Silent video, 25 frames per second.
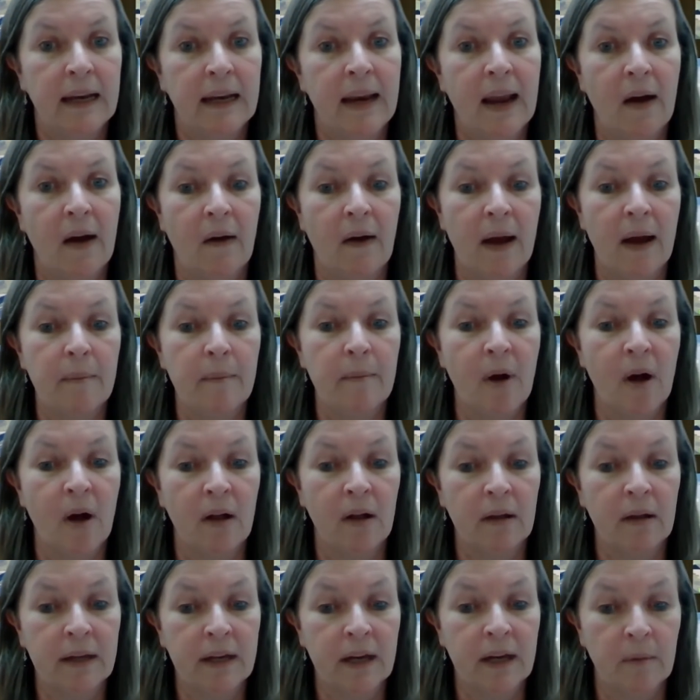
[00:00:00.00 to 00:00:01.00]
Now I'm
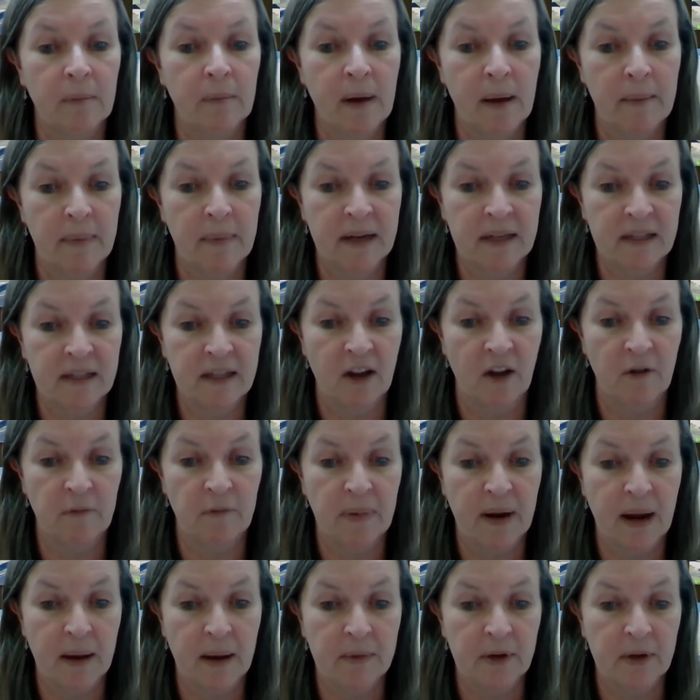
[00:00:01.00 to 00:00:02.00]
all here by myself,
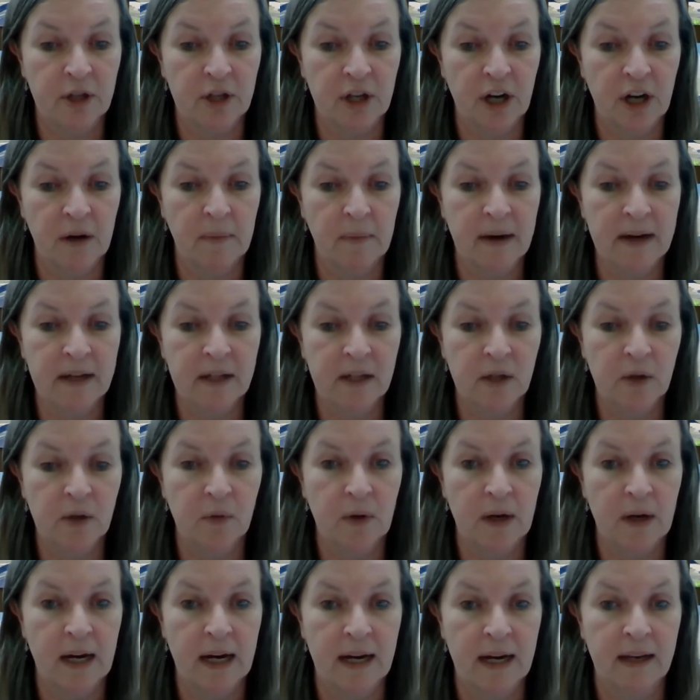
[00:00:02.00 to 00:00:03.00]
but I'm going to share my
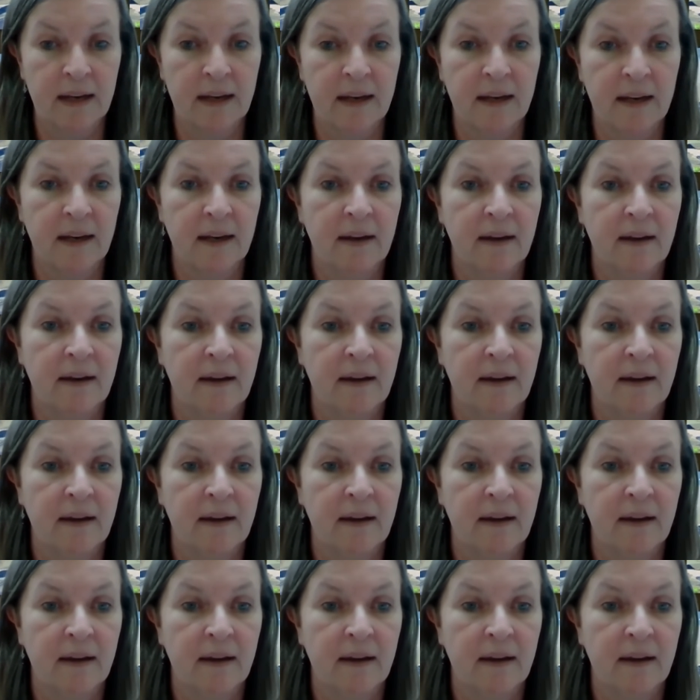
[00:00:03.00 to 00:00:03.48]
screen.